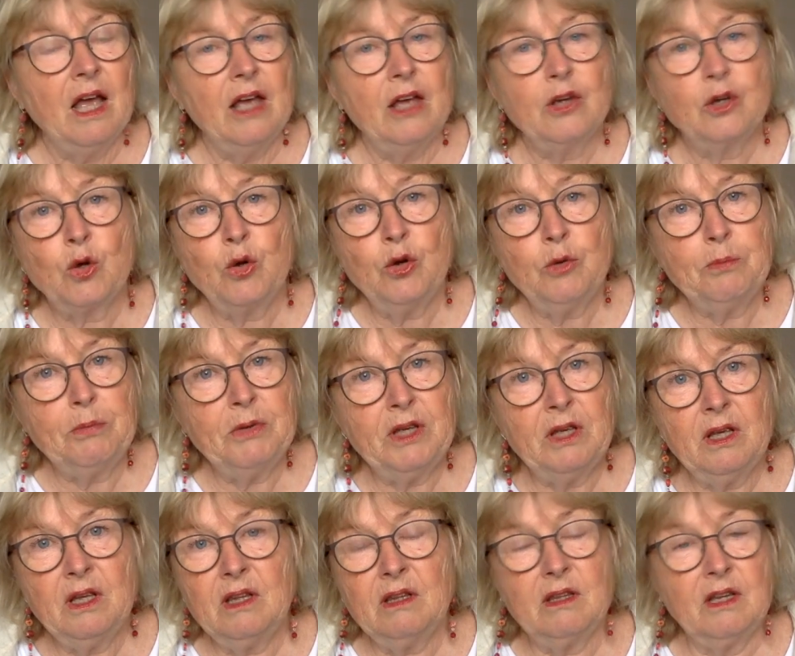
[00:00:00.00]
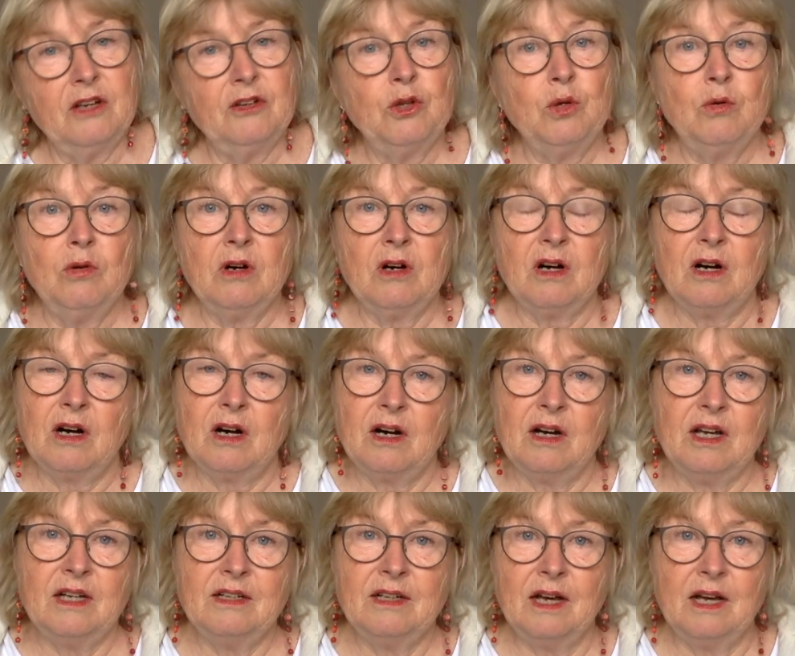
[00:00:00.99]
It could be that you
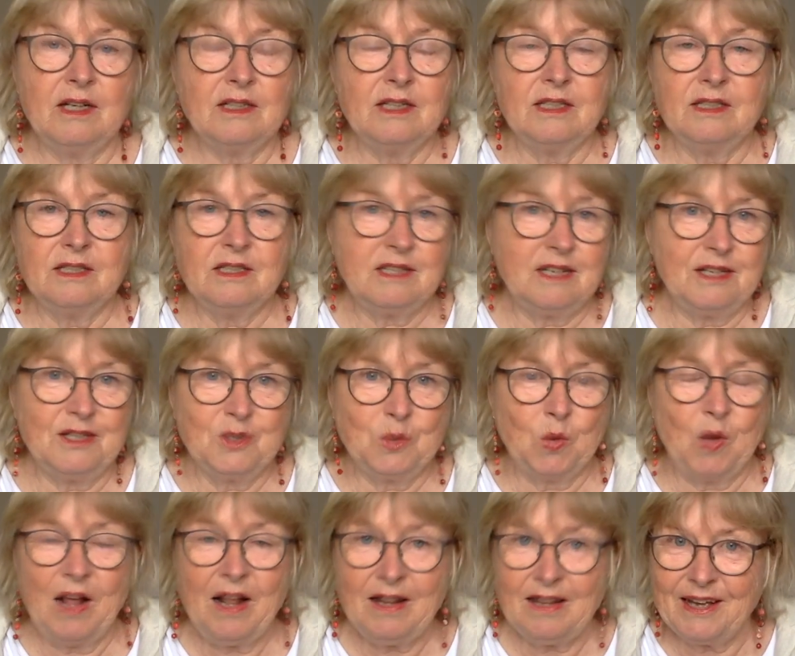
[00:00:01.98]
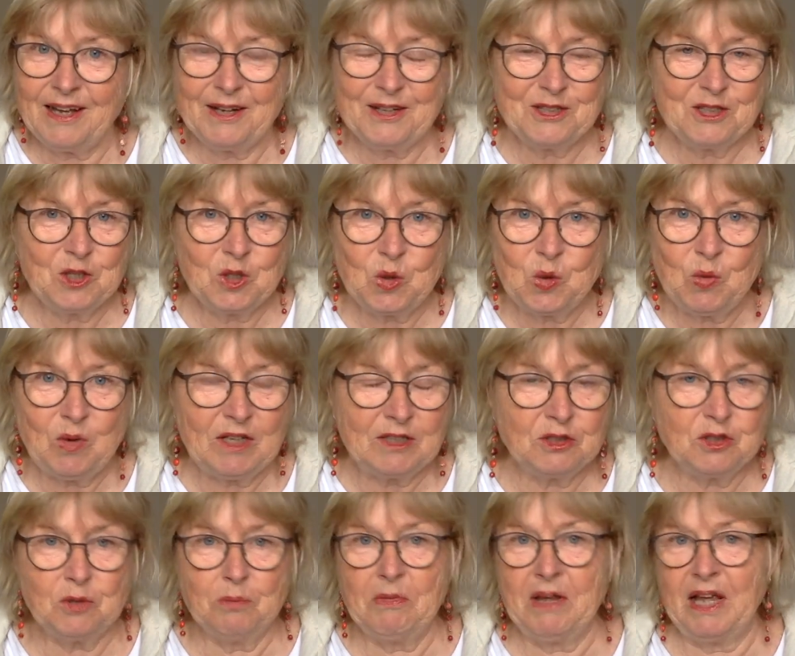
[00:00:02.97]
are an artist as well and you
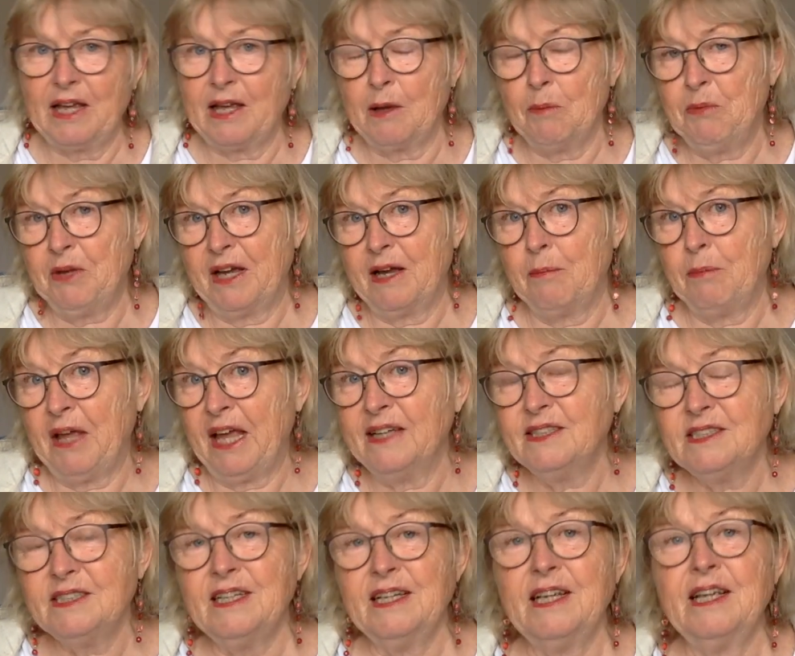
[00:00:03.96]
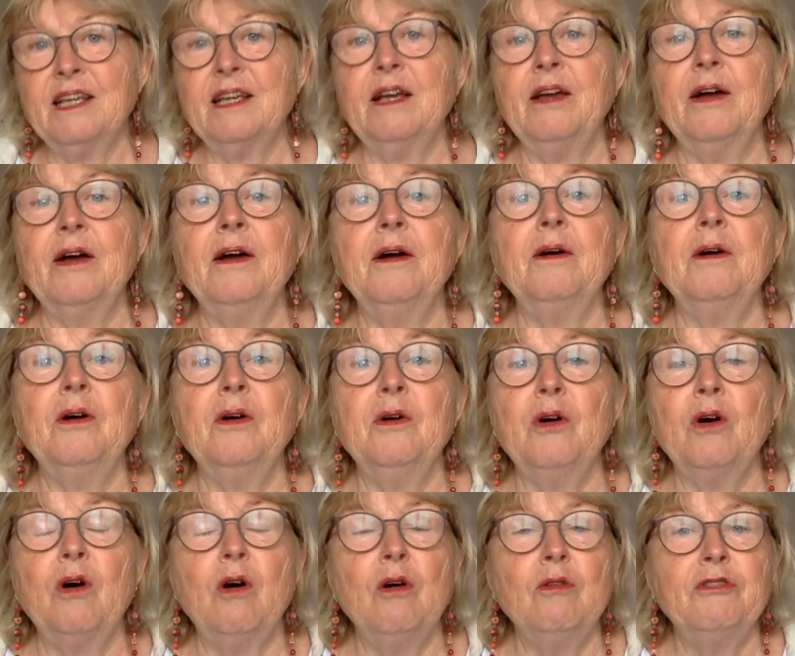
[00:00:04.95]
want to make a bigger painting
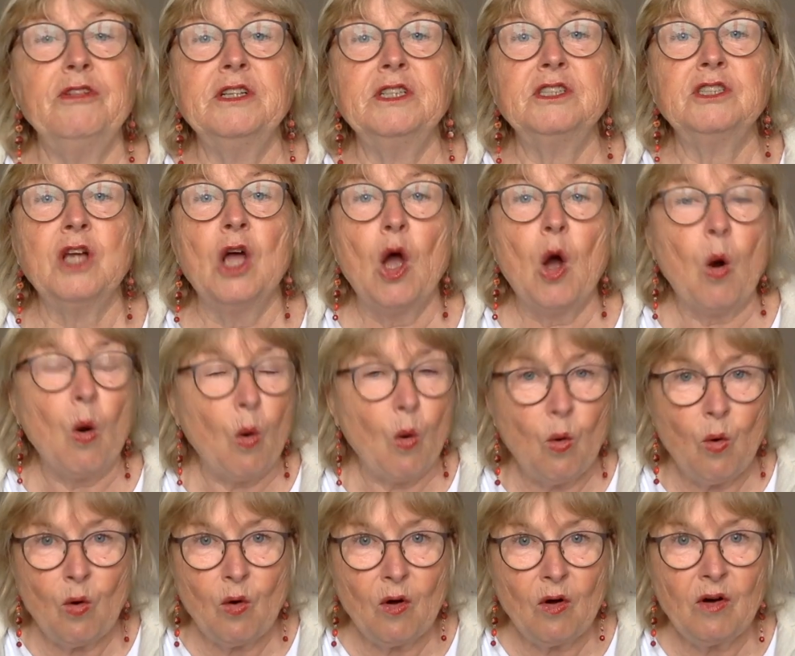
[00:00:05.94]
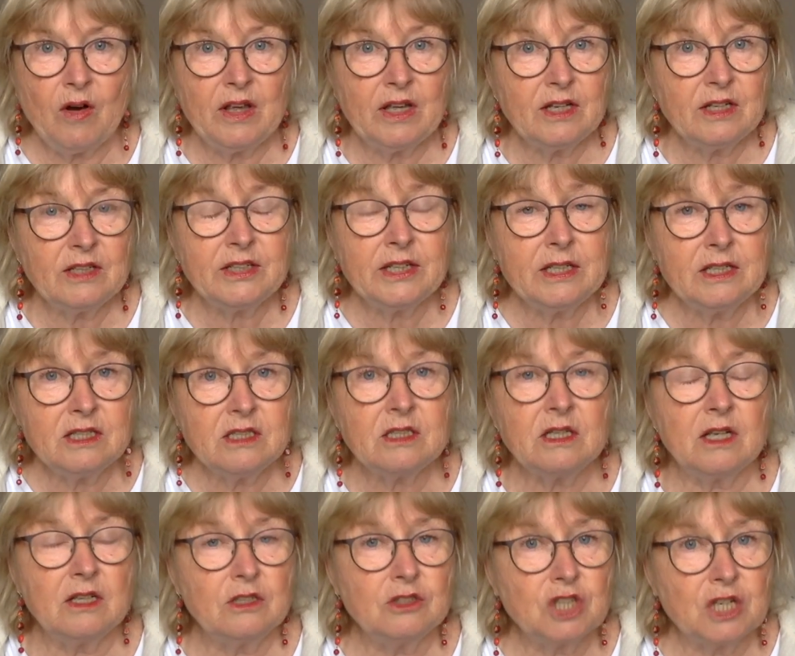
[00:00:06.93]
uh, of it, or it is
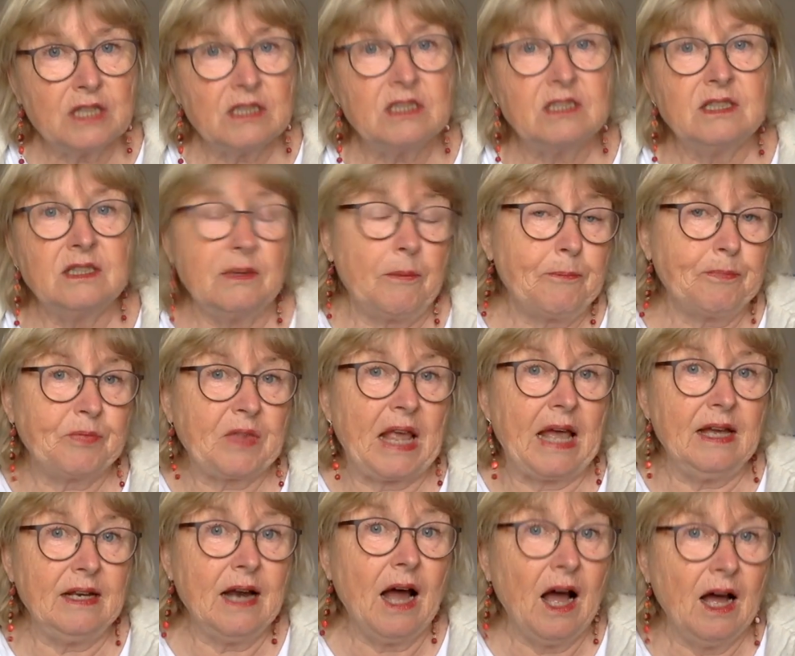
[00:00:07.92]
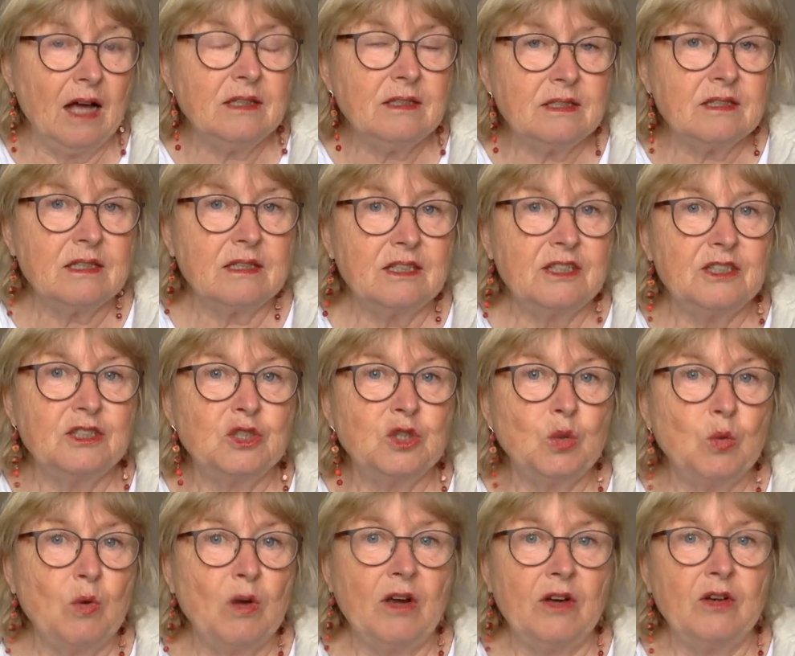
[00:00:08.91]
just an answer to
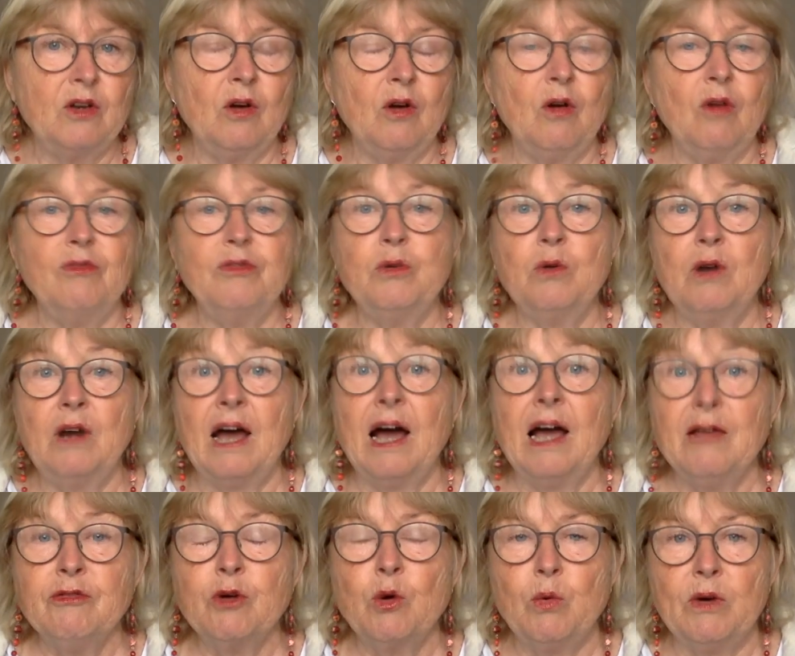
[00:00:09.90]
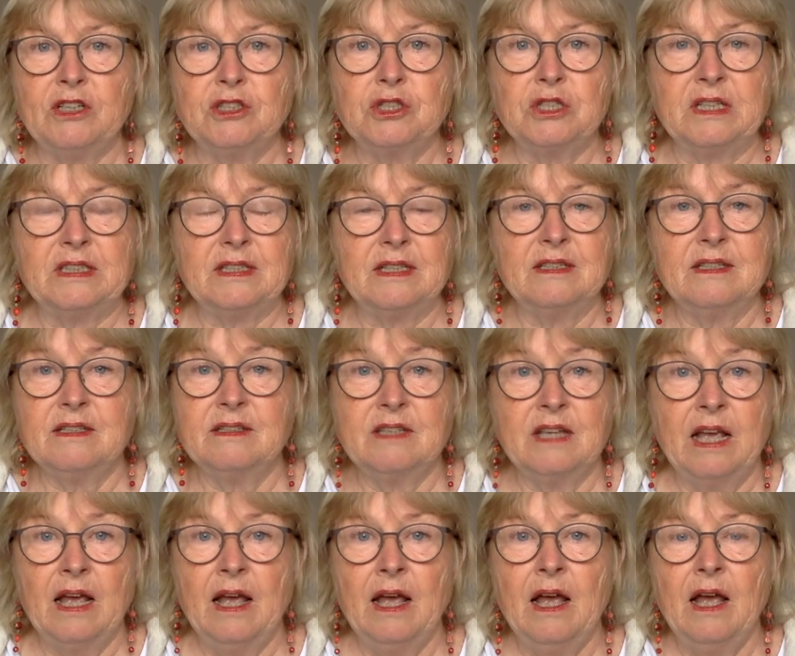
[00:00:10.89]
one of your life questions.
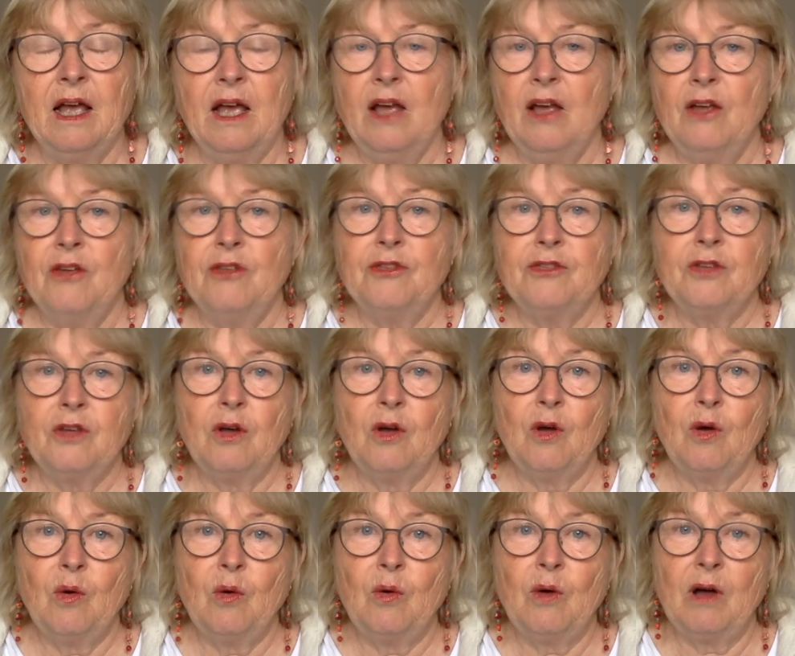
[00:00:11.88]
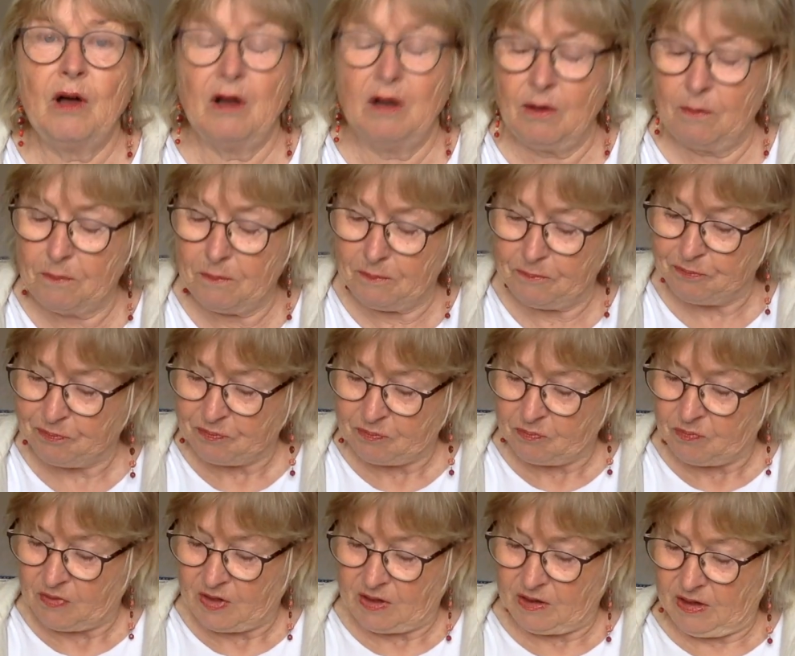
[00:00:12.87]
So um,
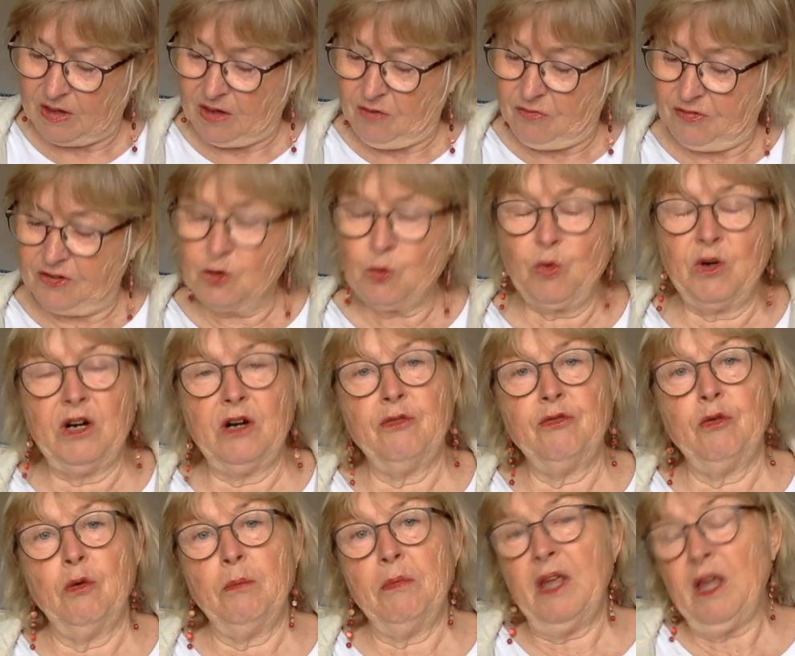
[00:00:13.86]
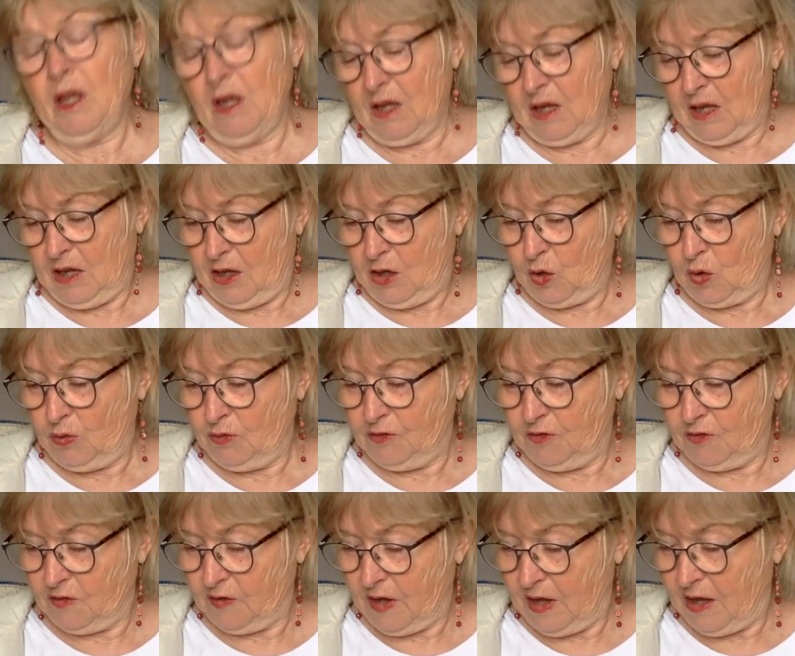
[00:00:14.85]
if it were for me, I could
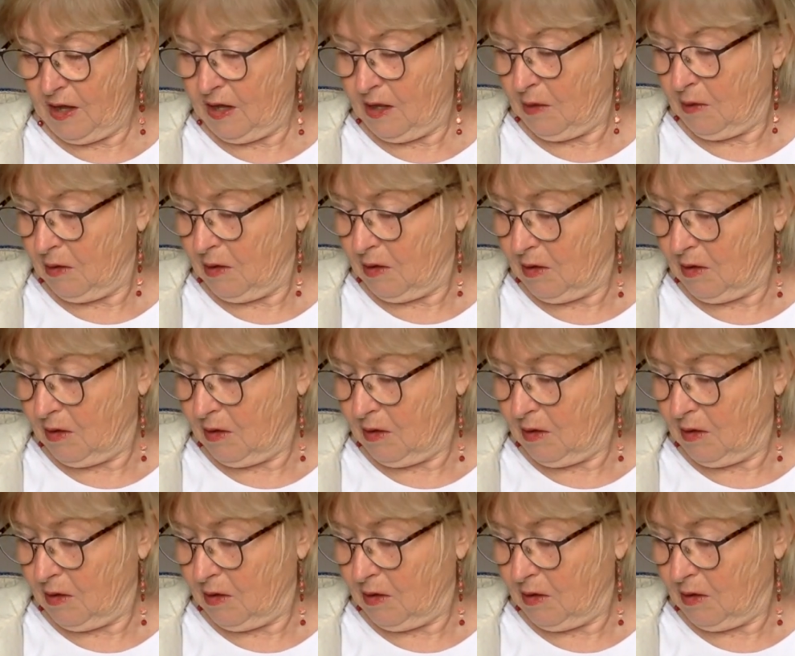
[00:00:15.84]
say